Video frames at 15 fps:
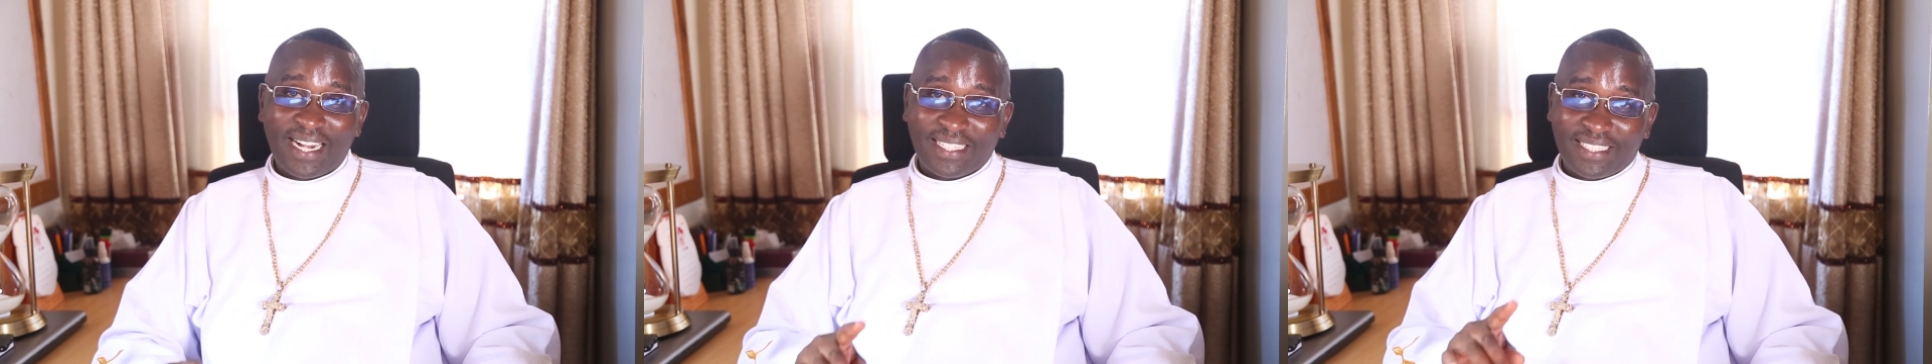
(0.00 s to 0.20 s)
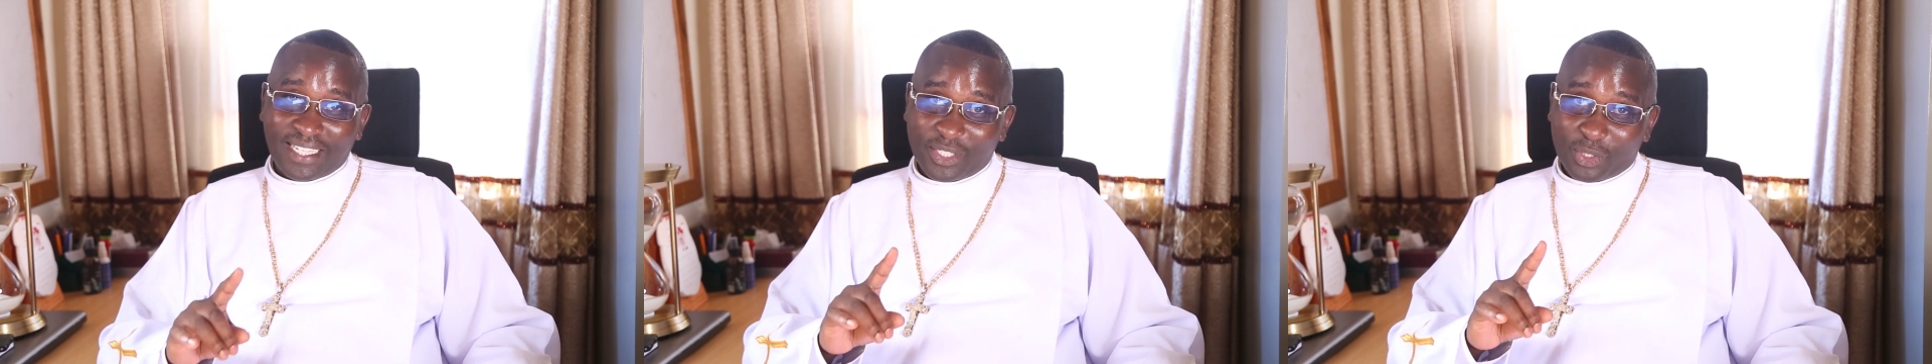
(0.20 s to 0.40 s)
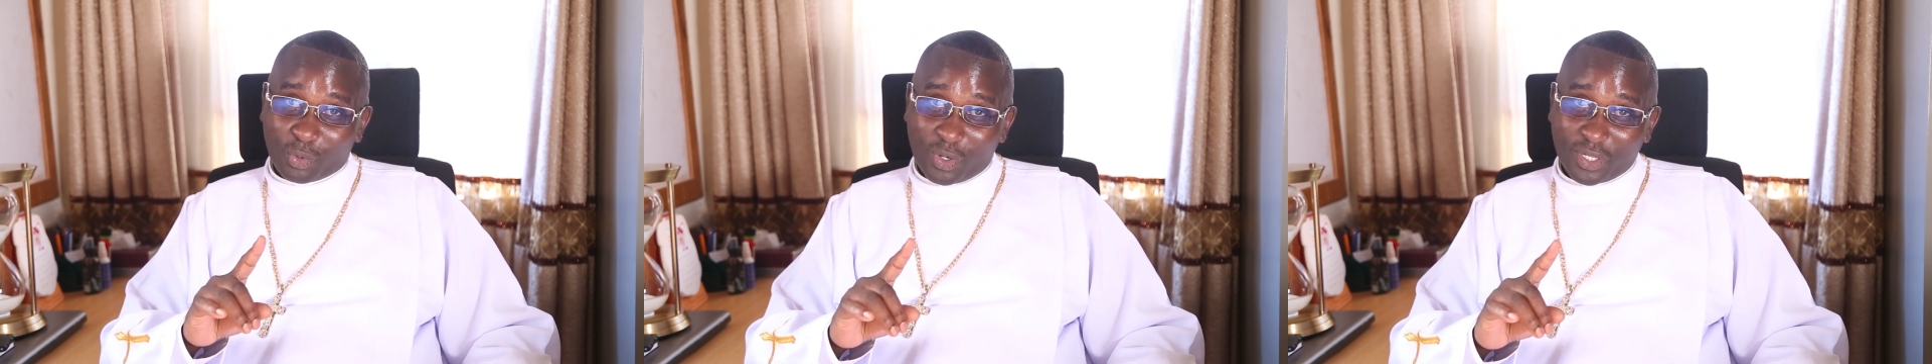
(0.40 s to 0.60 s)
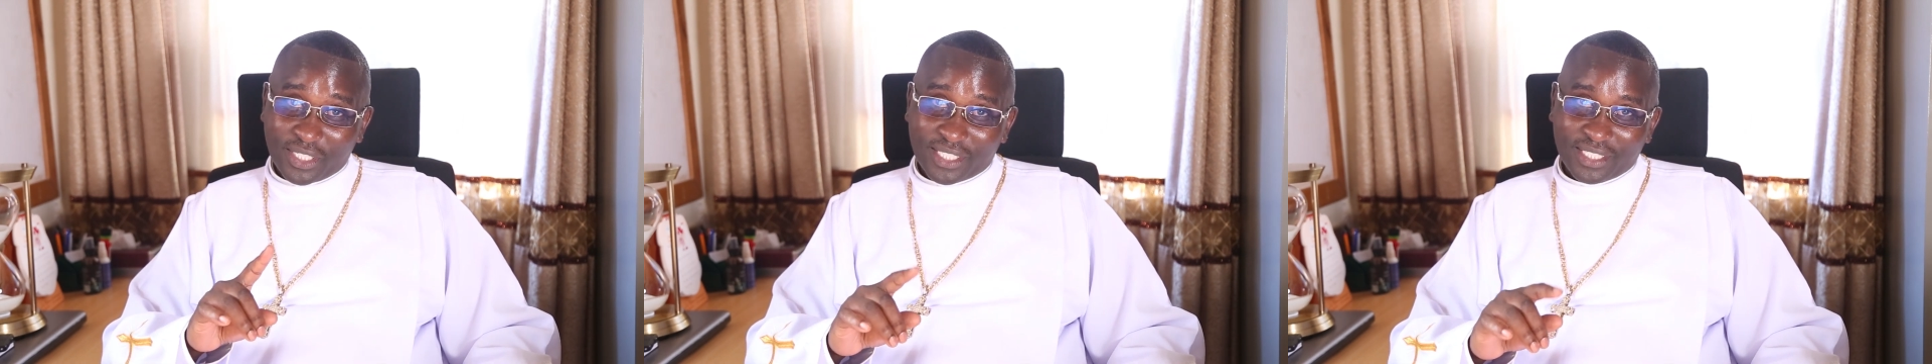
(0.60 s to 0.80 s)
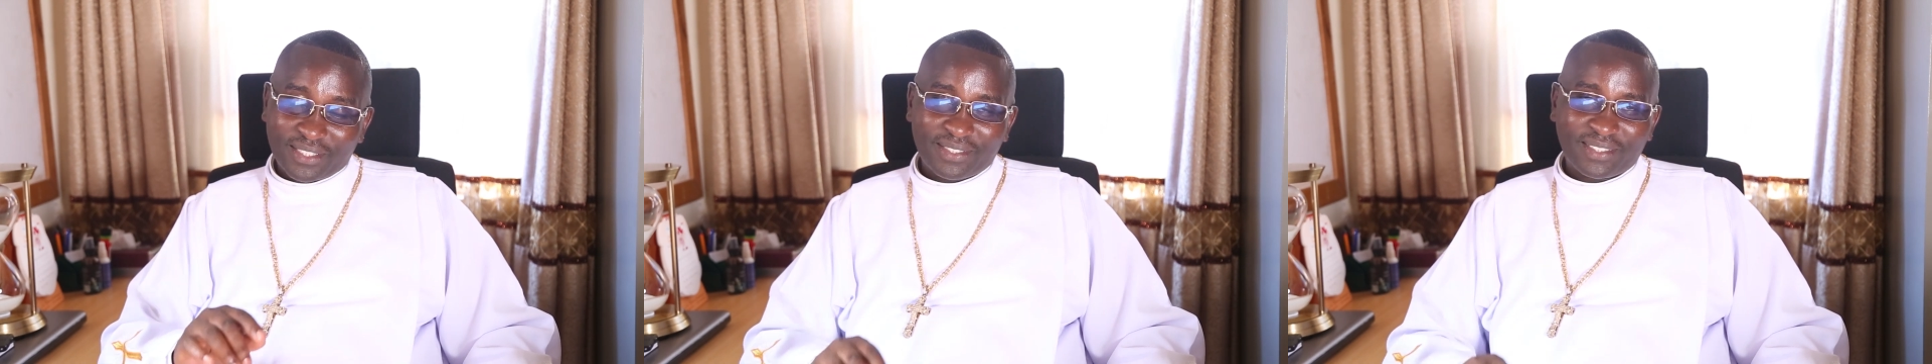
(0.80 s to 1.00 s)
And guess
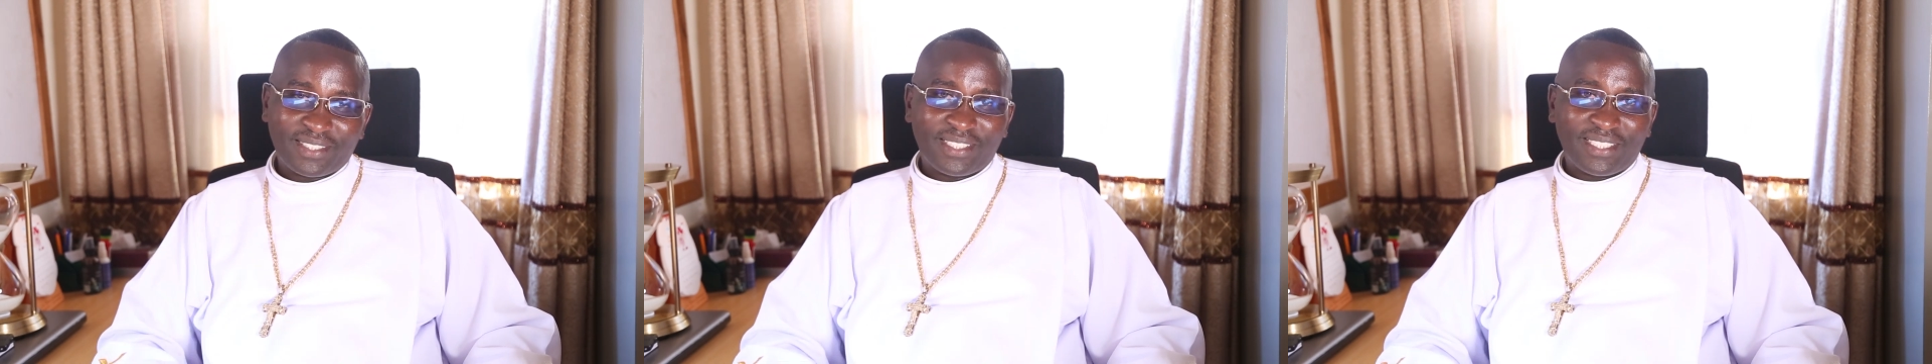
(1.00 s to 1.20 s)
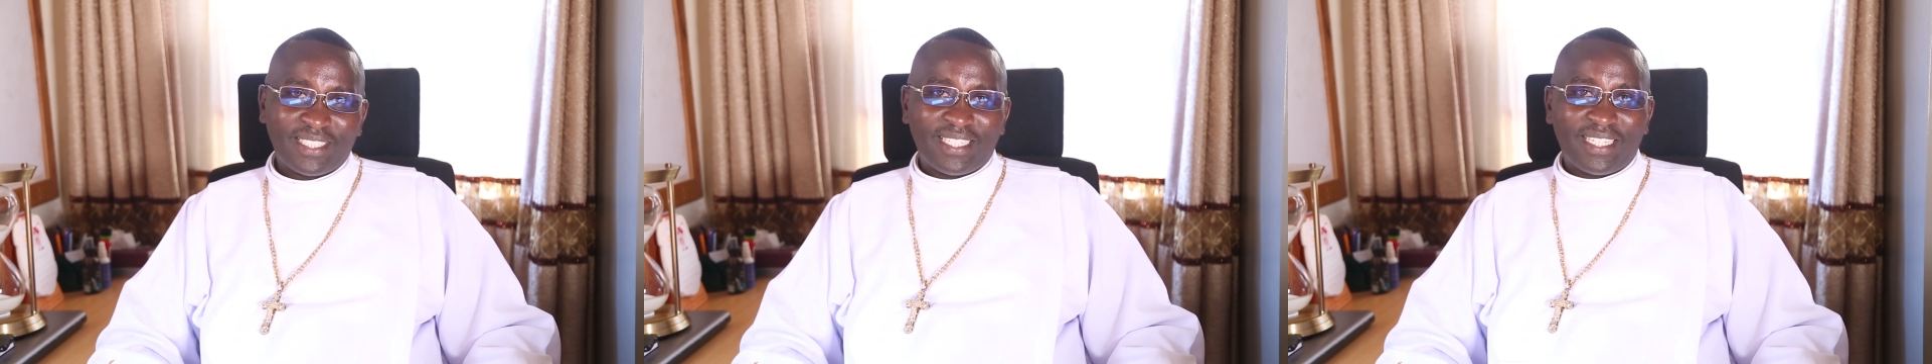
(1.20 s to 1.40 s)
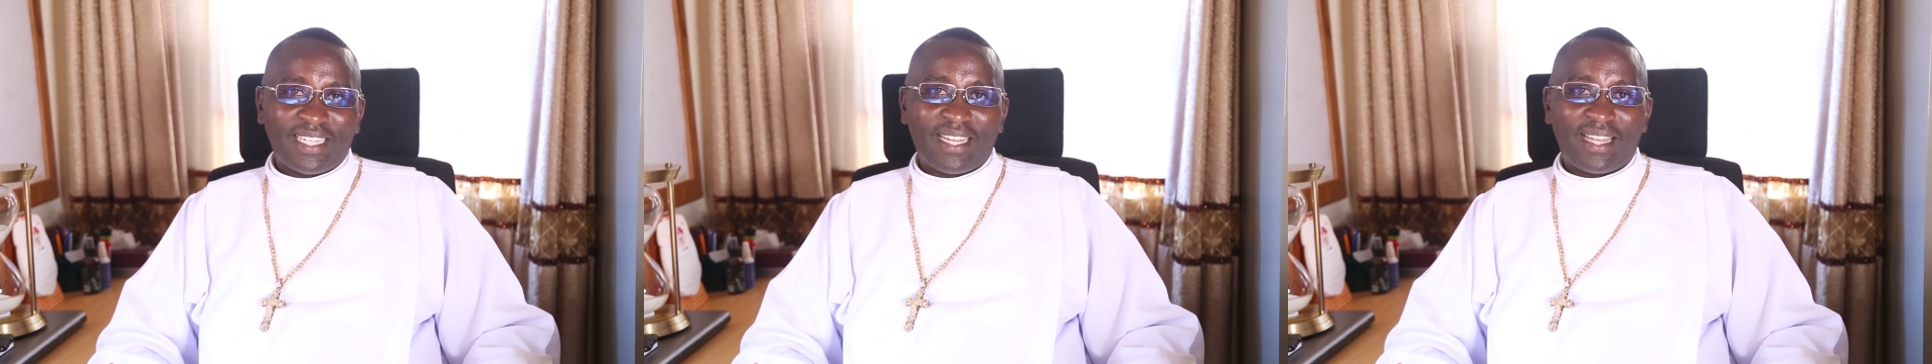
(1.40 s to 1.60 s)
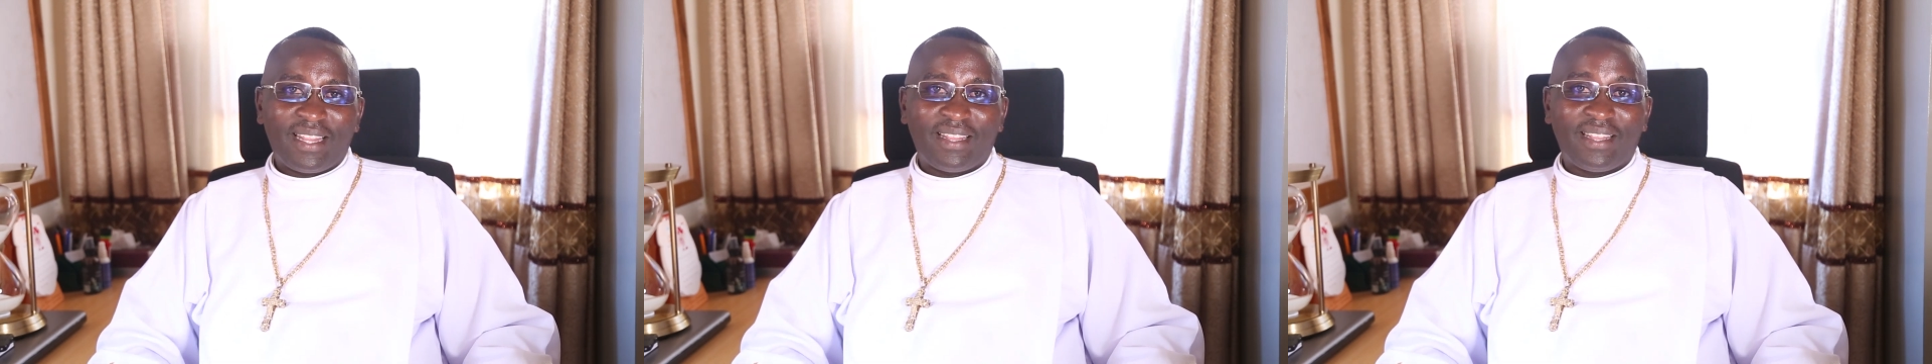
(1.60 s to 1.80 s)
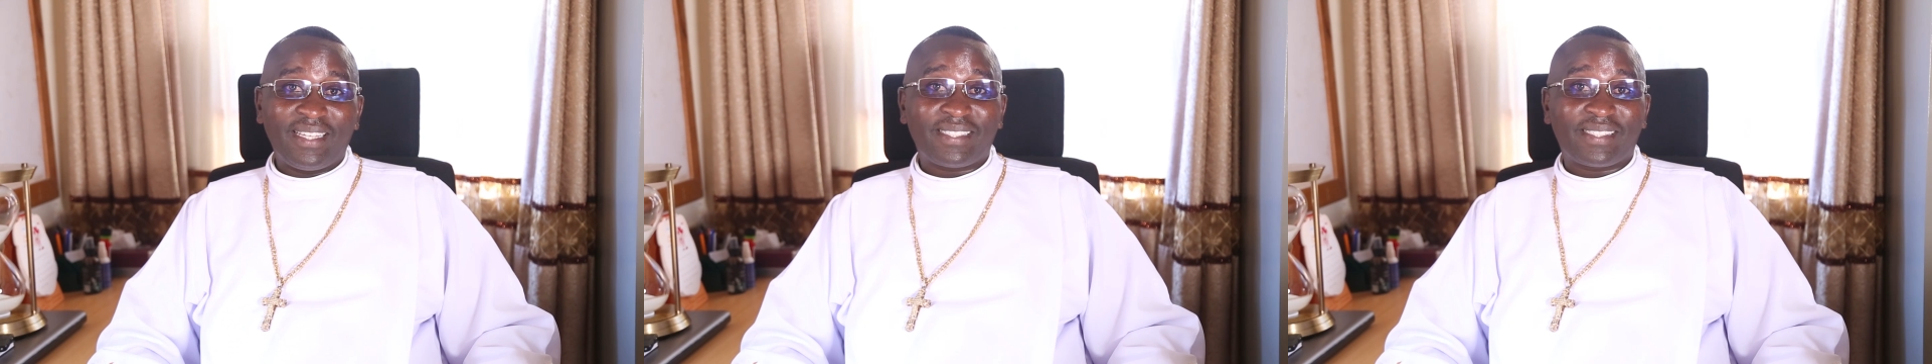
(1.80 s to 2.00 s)
what?
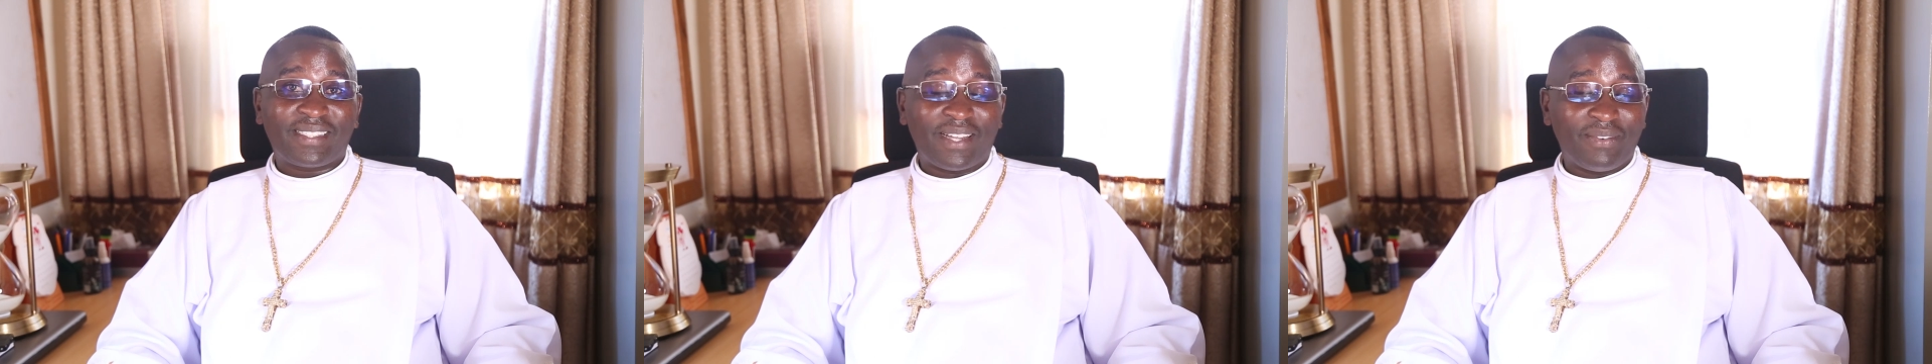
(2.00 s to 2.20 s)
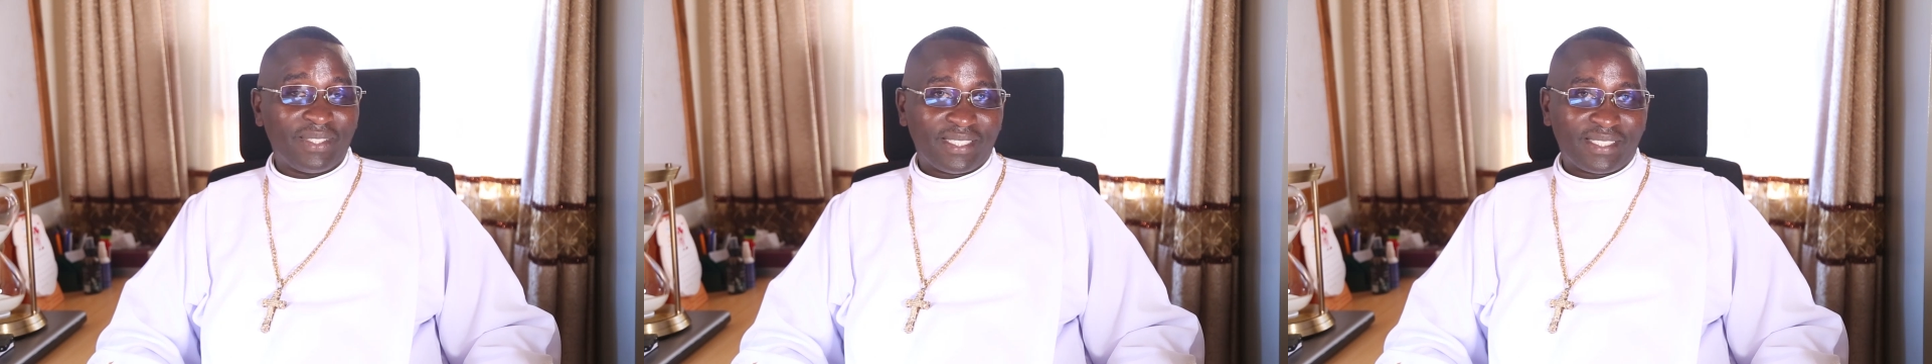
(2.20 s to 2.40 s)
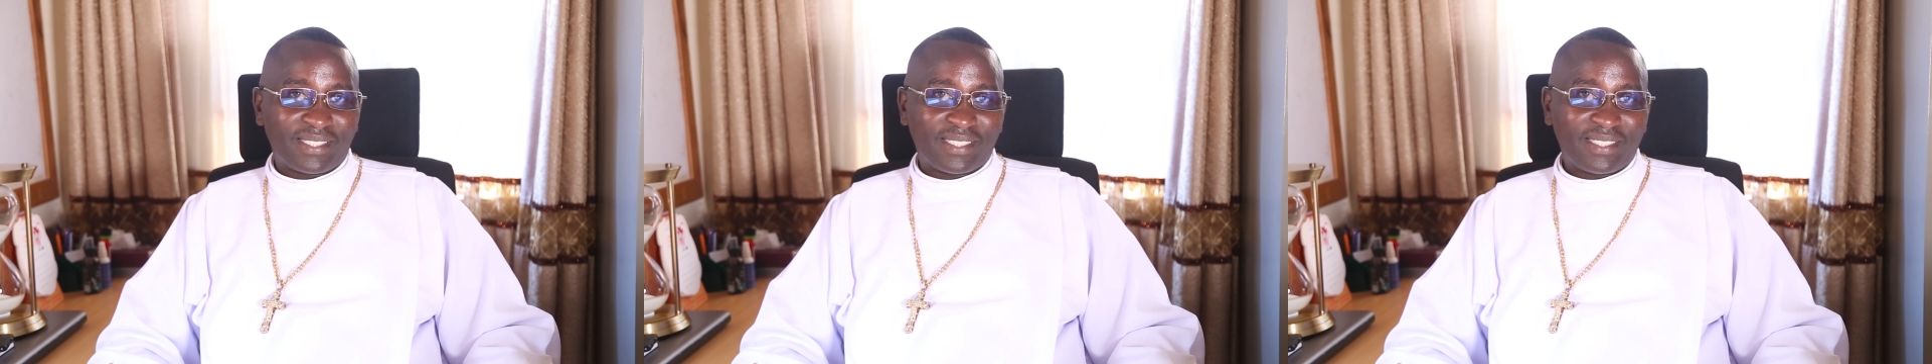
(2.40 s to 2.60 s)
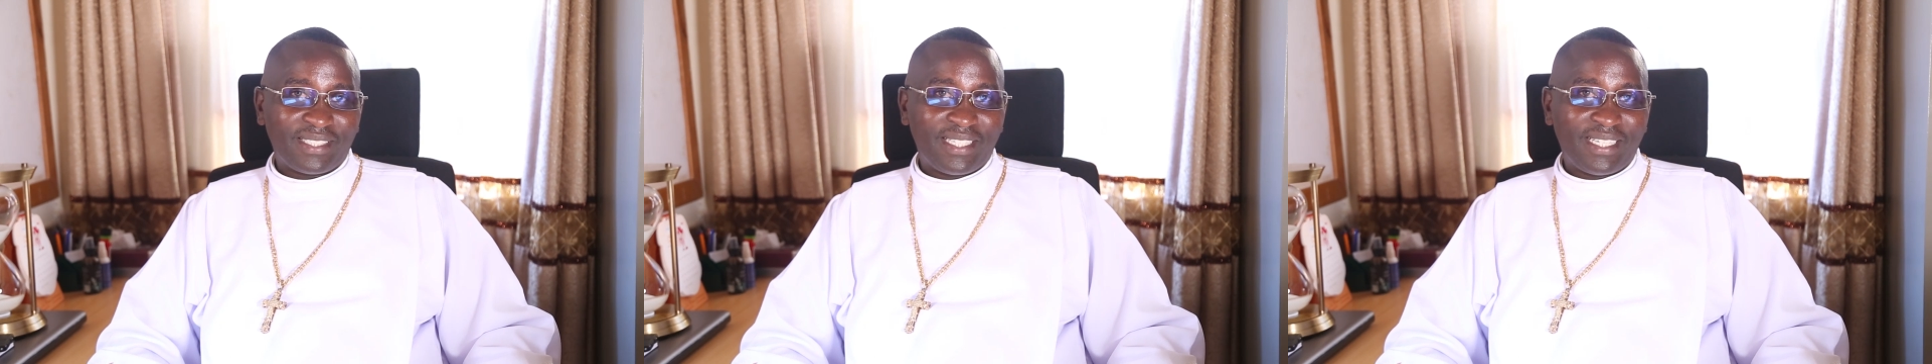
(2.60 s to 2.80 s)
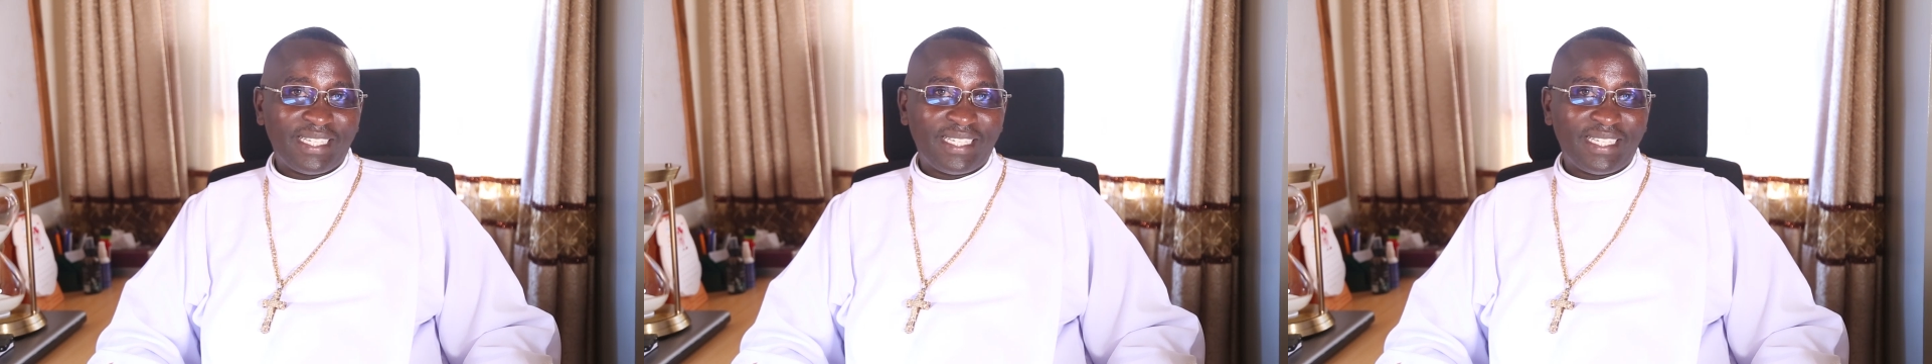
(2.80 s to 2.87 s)
This service